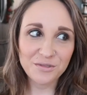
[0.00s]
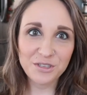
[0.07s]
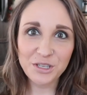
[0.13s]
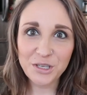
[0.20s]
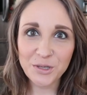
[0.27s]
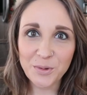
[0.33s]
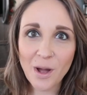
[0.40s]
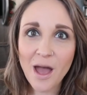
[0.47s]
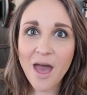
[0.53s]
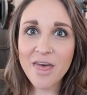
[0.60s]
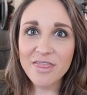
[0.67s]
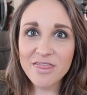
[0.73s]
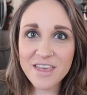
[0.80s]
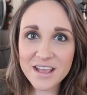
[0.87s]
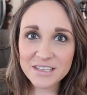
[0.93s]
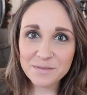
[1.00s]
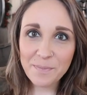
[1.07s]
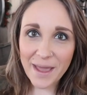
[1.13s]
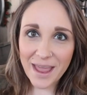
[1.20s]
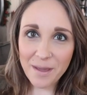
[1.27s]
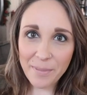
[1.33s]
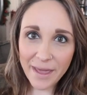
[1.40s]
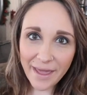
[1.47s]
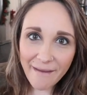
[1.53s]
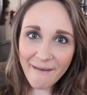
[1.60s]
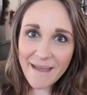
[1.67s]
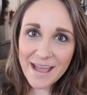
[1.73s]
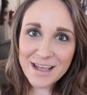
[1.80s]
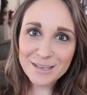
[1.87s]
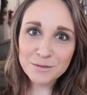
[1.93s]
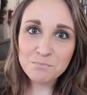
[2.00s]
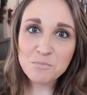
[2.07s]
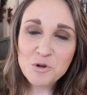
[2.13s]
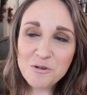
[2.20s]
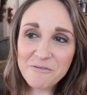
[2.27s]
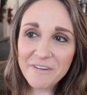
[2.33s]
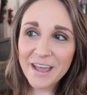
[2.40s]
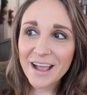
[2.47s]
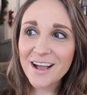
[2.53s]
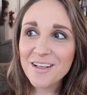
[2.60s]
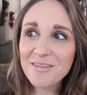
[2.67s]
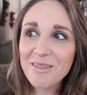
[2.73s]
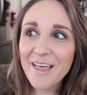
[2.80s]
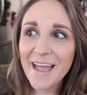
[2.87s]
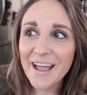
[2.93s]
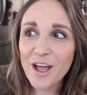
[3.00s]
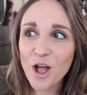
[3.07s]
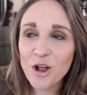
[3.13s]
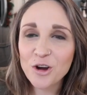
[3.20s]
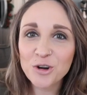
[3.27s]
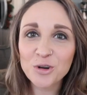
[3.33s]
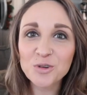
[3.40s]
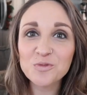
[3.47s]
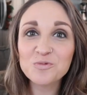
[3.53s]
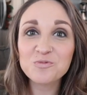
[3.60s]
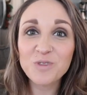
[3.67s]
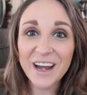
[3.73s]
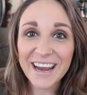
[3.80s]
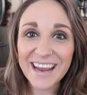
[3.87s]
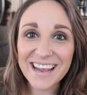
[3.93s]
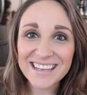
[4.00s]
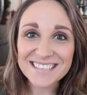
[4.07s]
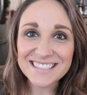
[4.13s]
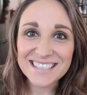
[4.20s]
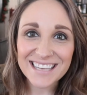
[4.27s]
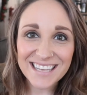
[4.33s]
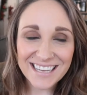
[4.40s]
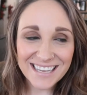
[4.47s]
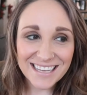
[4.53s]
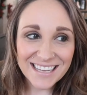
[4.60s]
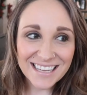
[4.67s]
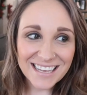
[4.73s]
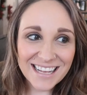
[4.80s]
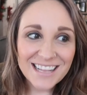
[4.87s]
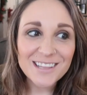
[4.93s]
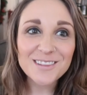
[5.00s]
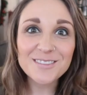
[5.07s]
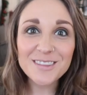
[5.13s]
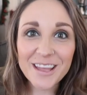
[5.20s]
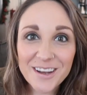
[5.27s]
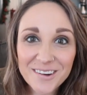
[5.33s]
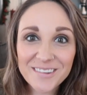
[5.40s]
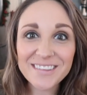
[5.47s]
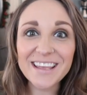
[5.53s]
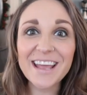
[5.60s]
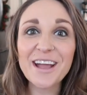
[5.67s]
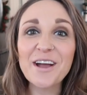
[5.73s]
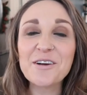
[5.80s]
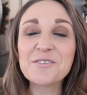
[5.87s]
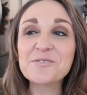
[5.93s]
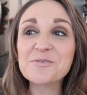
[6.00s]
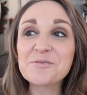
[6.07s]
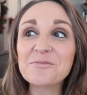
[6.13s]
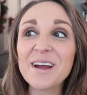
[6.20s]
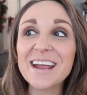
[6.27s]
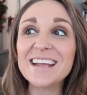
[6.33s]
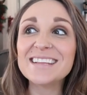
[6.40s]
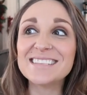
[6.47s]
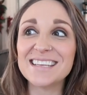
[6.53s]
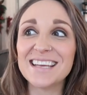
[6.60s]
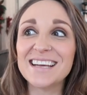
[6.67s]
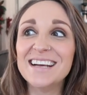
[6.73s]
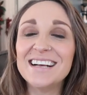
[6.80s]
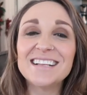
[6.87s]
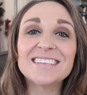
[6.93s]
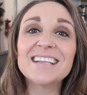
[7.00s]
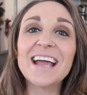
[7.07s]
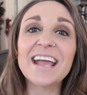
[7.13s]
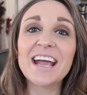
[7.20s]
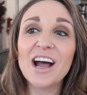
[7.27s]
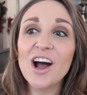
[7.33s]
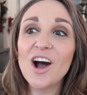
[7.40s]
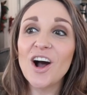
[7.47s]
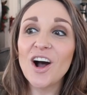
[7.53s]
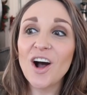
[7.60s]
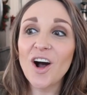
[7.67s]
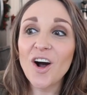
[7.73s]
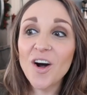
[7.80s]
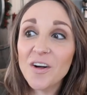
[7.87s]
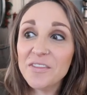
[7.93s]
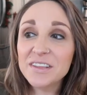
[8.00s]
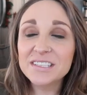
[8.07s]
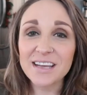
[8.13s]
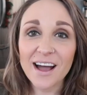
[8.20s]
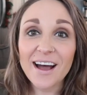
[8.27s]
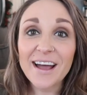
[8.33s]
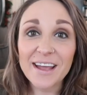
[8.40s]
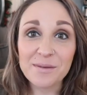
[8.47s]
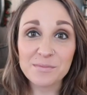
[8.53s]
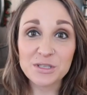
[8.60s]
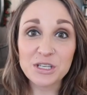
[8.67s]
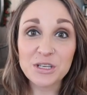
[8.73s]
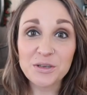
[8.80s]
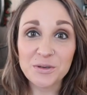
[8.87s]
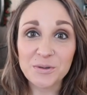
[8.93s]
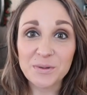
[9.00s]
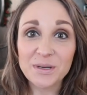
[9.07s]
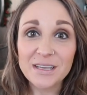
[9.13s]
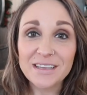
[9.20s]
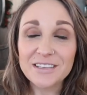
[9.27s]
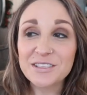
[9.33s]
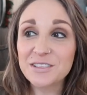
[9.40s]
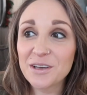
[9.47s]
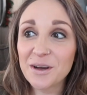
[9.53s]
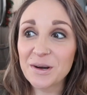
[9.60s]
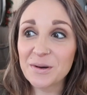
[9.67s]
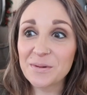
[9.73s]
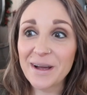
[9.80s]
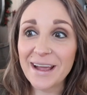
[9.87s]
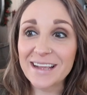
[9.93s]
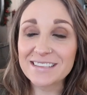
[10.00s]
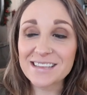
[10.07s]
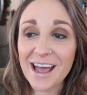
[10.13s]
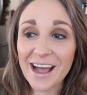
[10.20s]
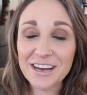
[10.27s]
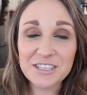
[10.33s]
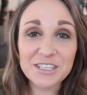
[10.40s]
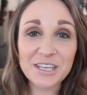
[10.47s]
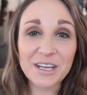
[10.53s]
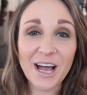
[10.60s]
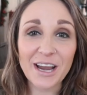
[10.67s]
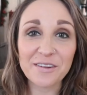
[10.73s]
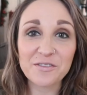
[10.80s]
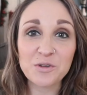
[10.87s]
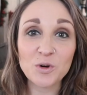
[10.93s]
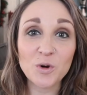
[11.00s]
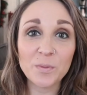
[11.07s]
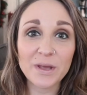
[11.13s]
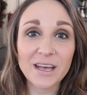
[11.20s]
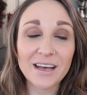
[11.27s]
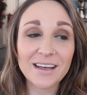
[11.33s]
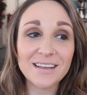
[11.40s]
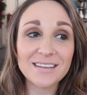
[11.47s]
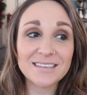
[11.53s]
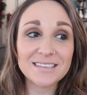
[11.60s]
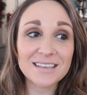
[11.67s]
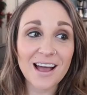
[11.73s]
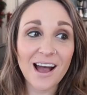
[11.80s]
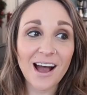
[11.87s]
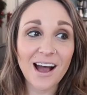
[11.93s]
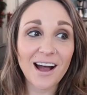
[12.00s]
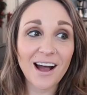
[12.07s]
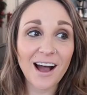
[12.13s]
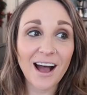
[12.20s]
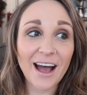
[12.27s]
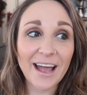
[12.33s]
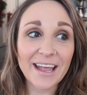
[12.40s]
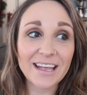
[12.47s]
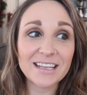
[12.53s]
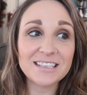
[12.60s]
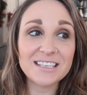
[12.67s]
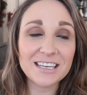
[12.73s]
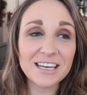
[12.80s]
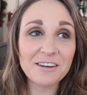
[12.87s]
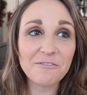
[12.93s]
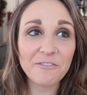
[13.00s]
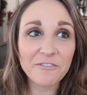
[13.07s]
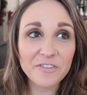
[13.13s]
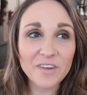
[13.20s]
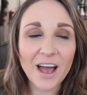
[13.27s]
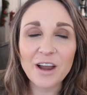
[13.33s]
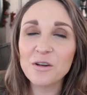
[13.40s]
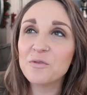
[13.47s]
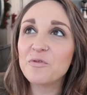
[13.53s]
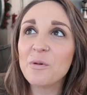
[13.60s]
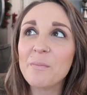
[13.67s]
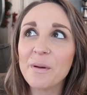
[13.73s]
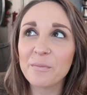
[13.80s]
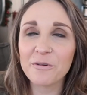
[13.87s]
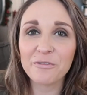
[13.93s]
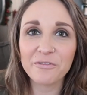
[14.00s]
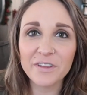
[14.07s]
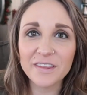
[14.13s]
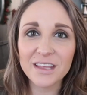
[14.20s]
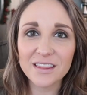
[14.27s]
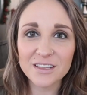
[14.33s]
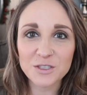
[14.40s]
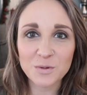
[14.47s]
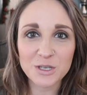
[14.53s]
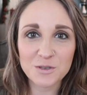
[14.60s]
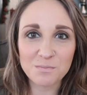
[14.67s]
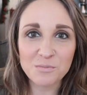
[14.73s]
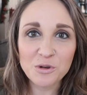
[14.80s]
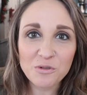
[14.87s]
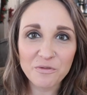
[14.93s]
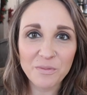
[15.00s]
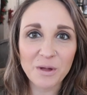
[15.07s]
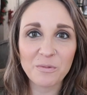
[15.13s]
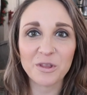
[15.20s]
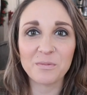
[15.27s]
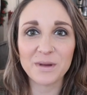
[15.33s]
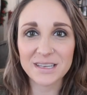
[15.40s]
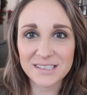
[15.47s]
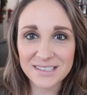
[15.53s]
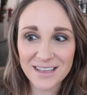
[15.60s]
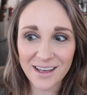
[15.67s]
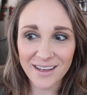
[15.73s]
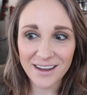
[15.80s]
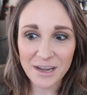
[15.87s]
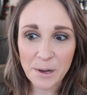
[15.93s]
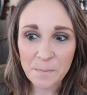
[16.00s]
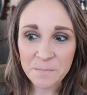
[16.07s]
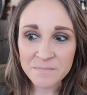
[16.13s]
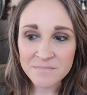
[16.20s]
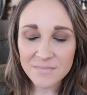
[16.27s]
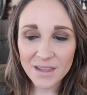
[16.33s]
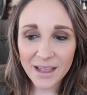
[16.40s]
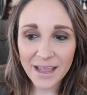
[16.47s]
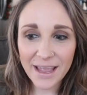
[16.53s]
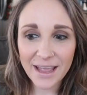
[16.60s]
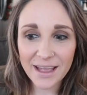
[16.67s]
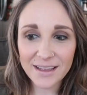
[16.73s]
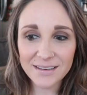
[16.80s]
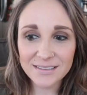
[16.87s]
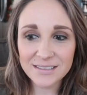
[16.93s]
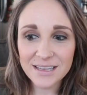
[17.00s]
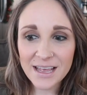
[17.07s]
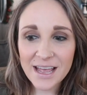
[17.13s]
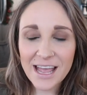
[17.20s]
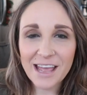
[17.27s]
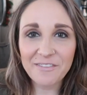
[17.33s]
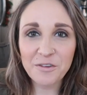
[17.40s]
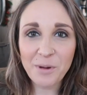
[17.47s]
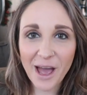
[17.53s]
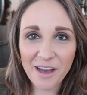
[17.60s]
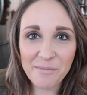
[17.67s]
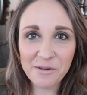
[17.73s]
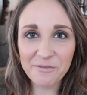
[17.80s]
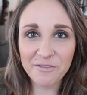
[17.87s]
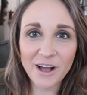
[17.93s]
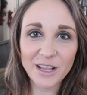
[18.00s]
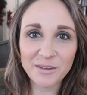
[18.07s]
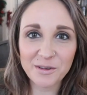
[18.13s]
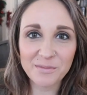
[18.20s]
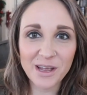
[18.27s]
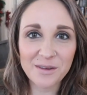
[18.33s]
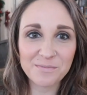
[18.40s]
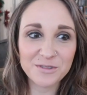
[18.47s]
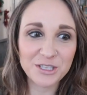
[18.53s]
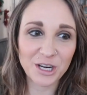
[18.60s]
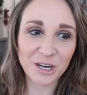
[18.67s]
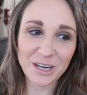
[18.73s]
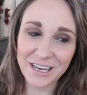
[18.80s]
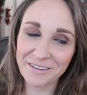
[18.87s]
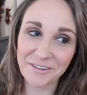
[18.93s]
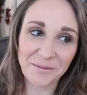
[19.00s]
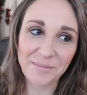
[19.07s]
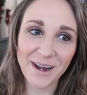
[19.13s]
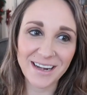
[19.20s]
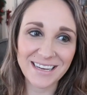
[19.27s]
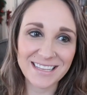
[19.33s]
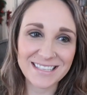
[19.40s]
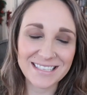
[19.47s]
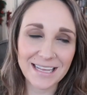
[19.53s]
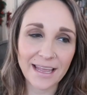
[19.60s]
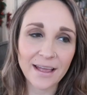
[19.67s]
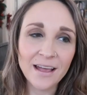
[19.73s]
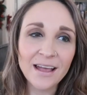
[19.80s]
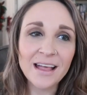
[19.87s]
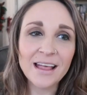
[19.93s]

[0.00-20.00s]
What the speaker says: too, this baby is moving like crazy, literally crazy, like all the time too. So it's actually kind of cool, because I don't remember feeling this much movement with my son. And if you have been following my journey for pregnancy,